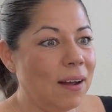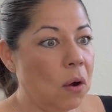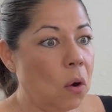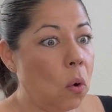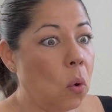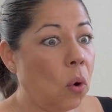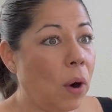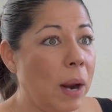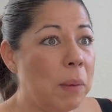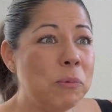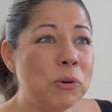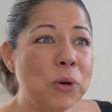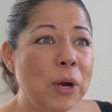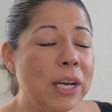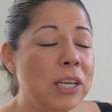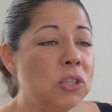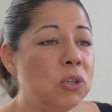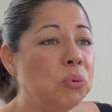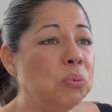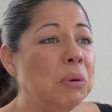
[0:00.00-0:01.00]
or I'm
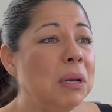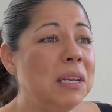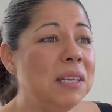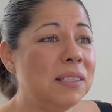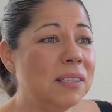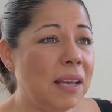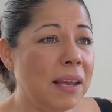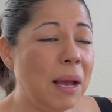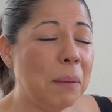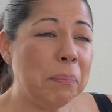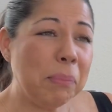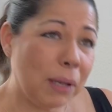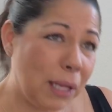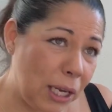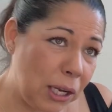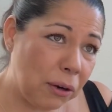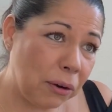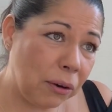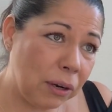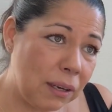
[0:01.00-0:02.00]
trying to really stay up
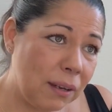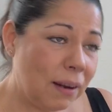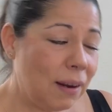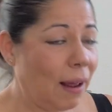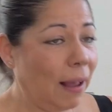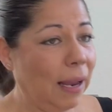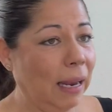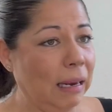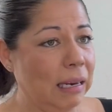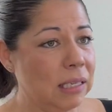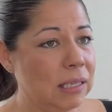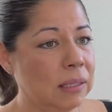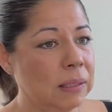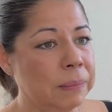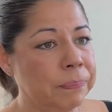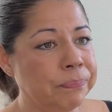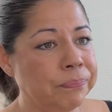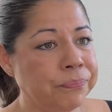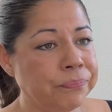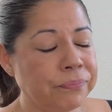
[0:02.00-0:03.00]
later in the night.
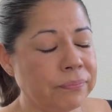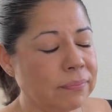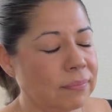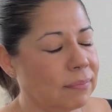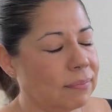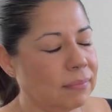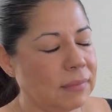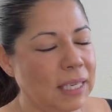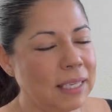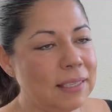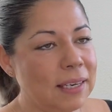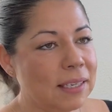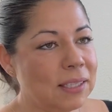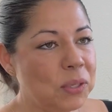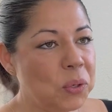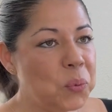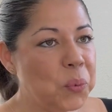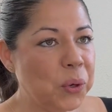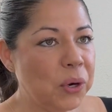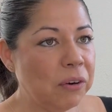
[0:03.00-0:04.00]
It
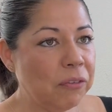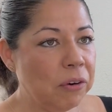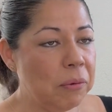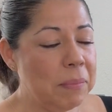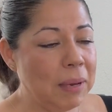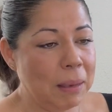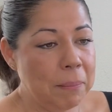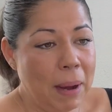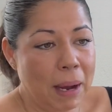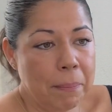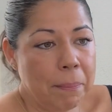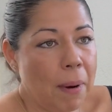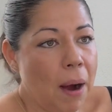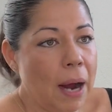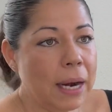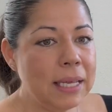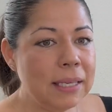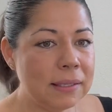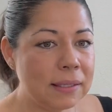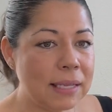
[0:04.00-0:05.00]
doesn't work for me. My
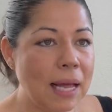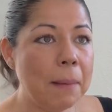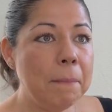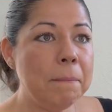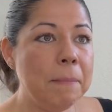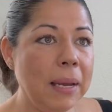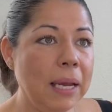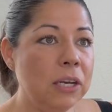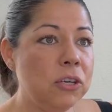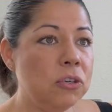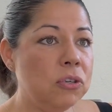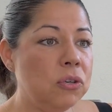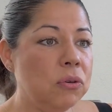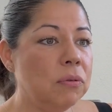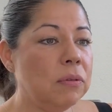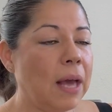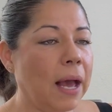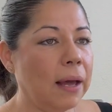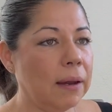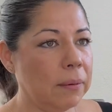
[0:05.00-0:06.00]
body's not made to do
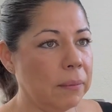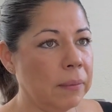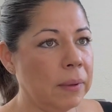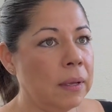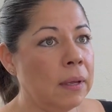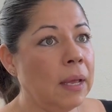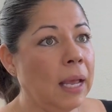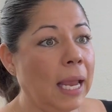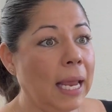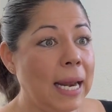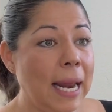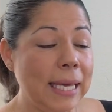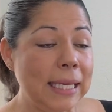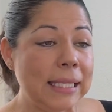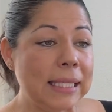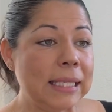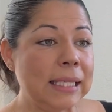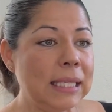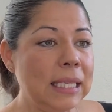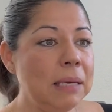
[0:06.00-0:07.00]
that. And I
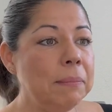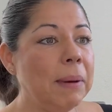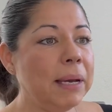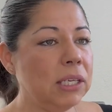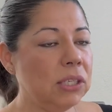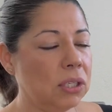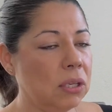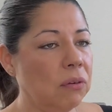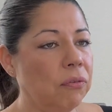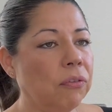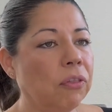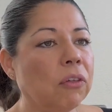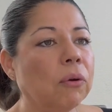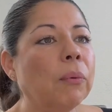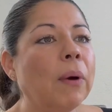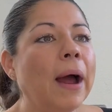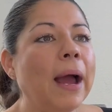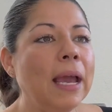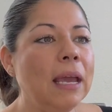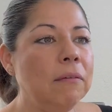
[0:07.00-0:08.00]
see myself
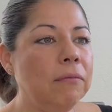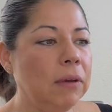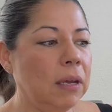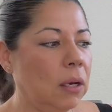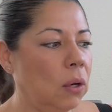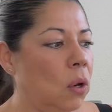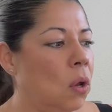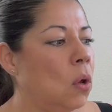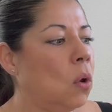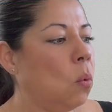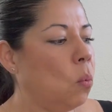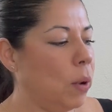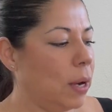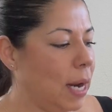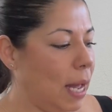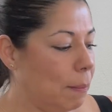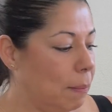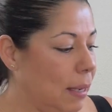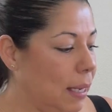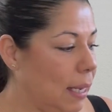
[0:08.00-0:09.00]
thriving when
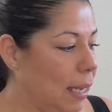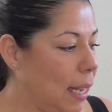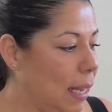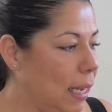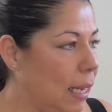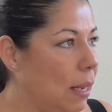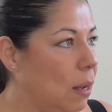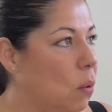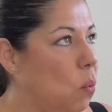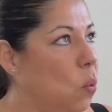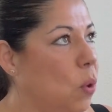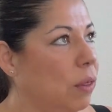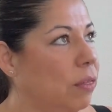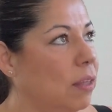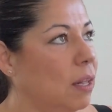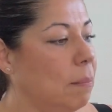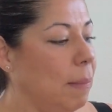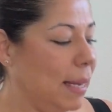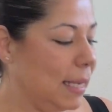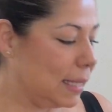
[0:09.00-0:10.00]
I'm
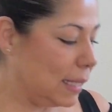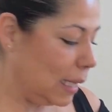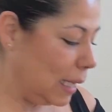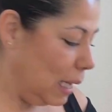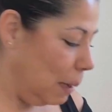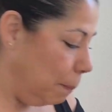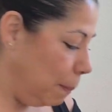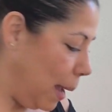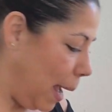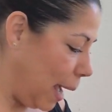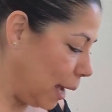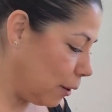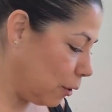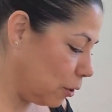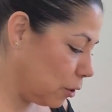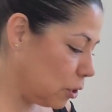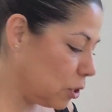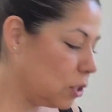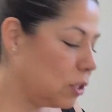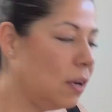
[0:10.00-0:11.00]
within my sleep
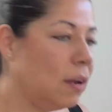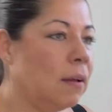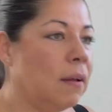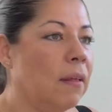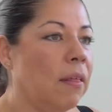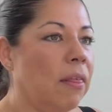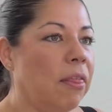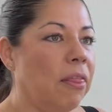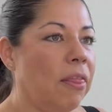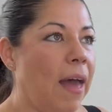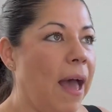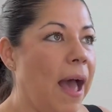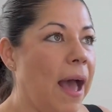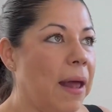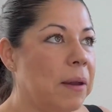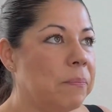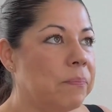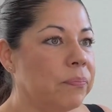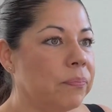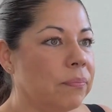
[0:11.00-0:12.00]
patterns
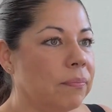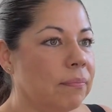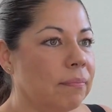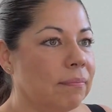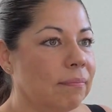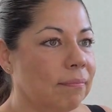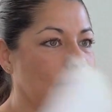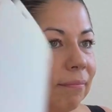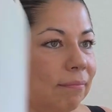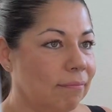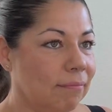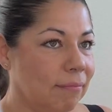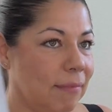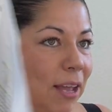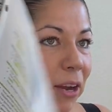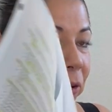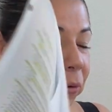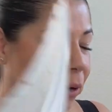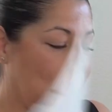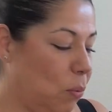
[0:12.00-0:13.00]
that
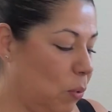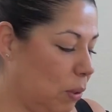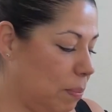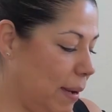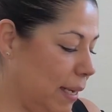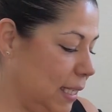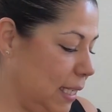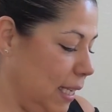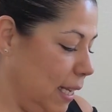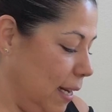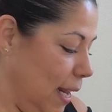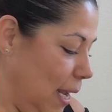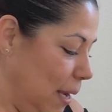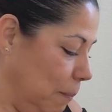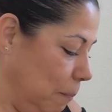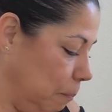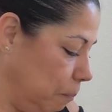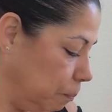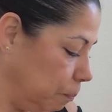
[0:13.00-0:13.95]
agree with my DNA.